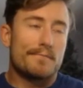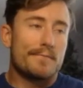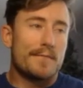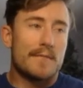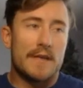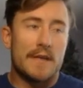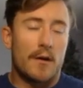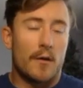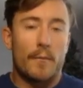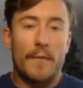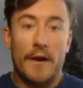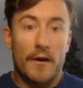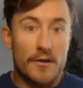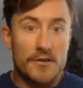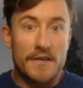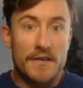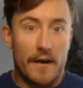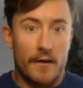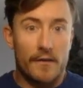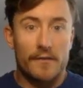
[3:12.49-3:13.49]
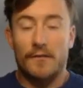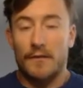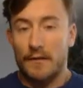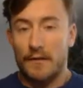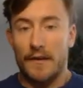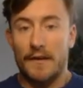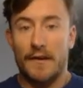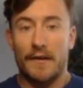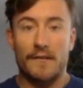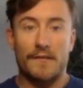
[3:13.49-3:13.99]
marriage counseling,
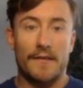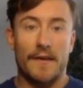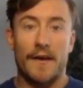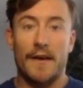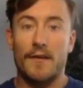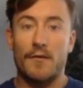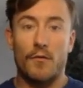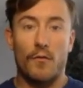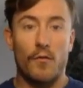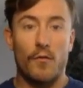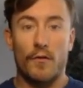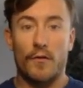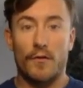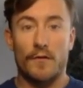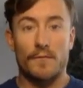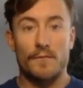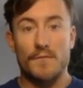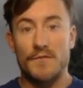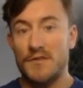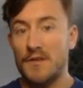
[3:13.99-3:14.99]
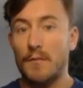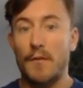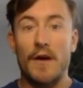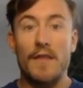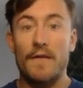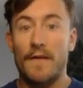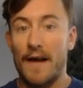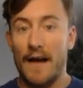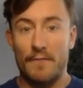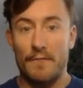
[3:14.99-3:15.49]
like I said, or some
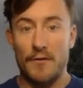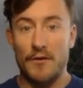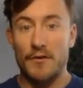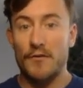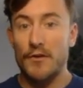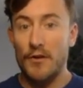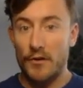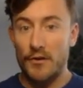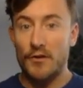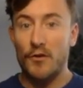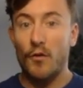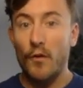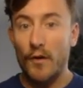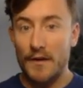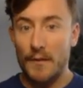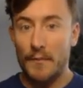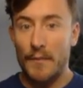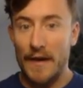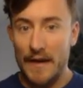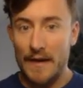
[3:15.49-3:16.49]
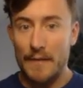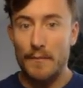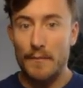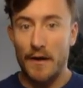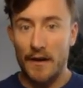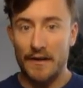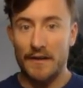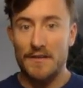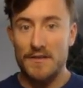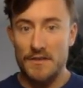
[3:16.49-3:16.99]
other avenue. You're going to pay
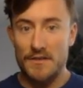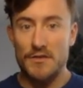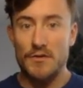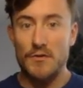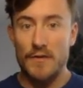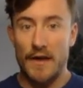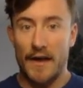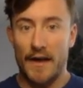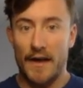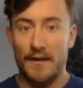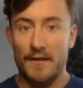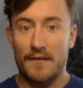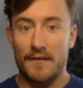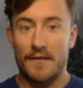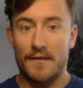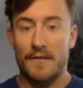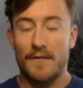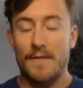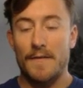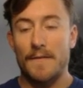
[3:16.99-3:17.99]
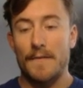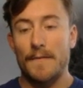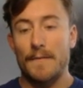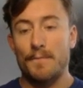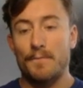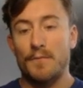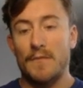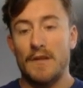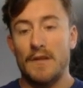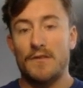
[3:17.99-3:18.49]
money to do that.
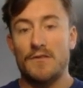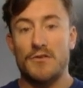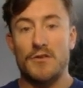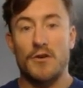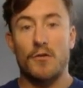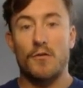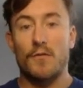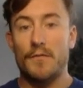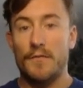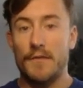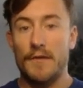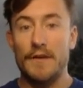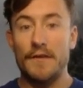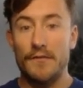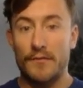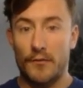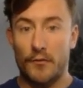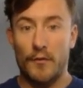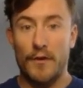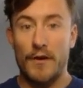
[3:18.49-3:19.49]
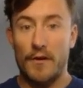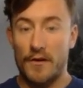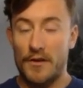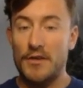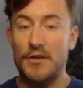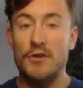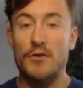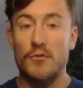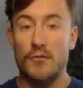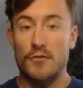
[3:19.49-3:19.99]
So these three are
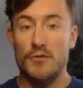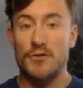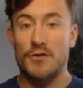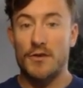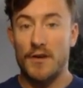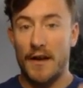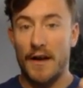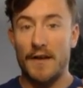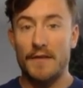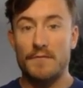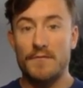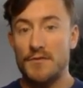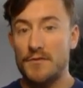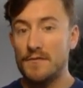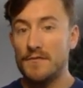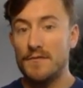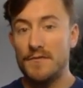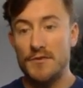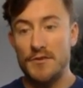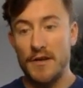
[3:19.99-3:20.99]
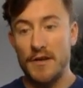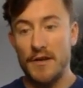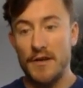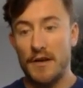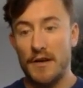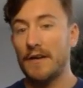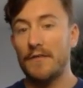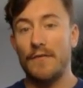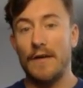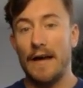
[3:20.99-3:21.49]
huge. I
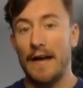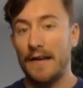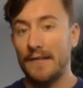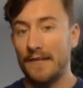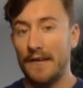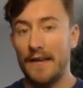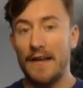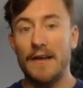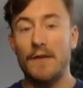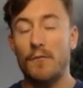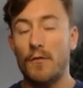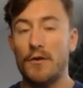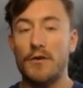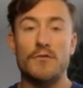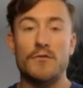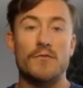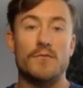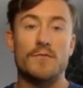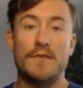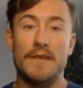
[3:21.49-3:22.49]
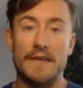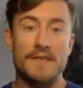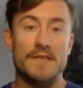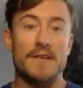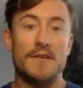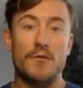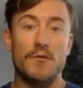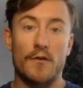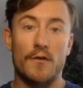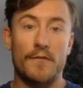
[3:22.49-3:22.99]
generally advise anyone who gets
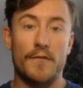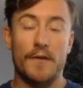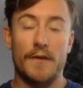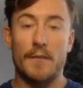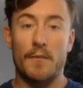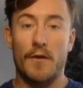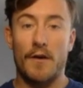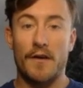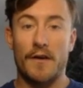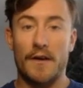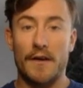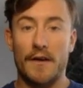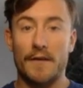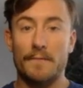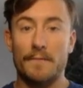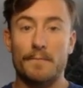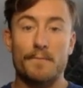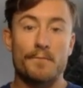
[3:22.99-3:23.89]
into affiliate marketing,